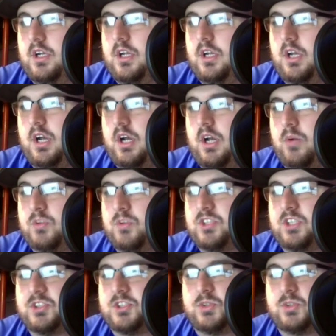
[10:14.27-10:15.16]
was
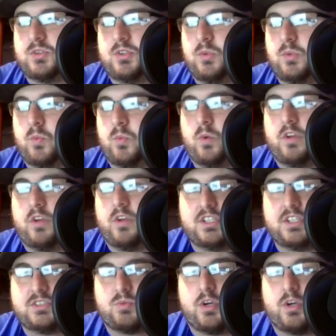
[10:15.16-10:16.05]
also one of
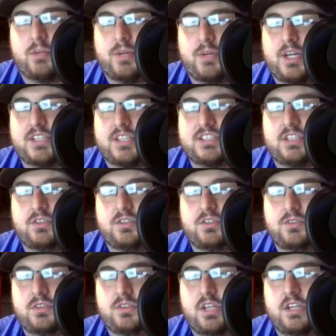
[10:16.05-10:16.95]
his running backs
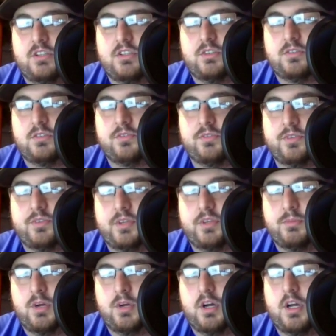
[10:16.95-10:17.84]
that
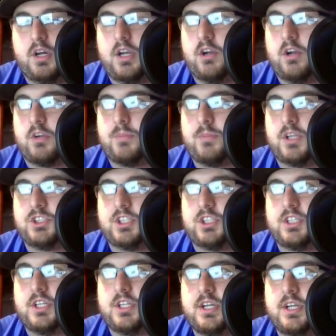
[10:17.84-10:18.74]
Eric
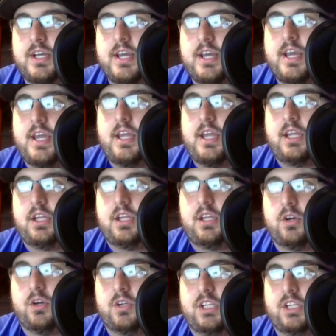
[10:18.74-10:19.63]
mentioned.
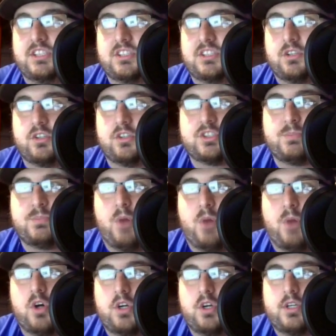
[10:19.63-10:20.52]
he's a little
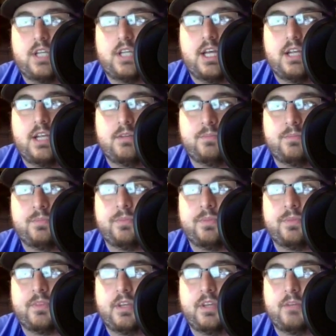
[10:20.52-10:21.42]
smaller than
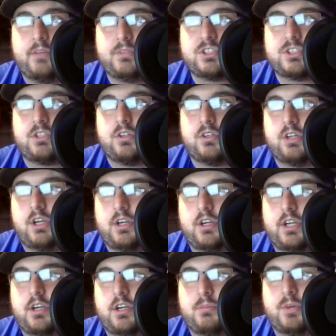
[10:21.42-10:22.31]
Mr.
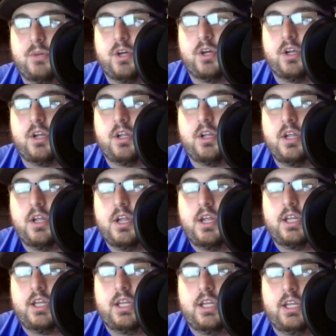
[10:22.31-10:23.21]
Hilaire here, but
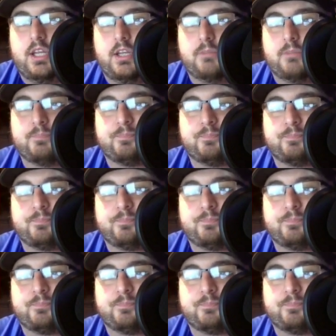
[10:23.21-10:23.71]
he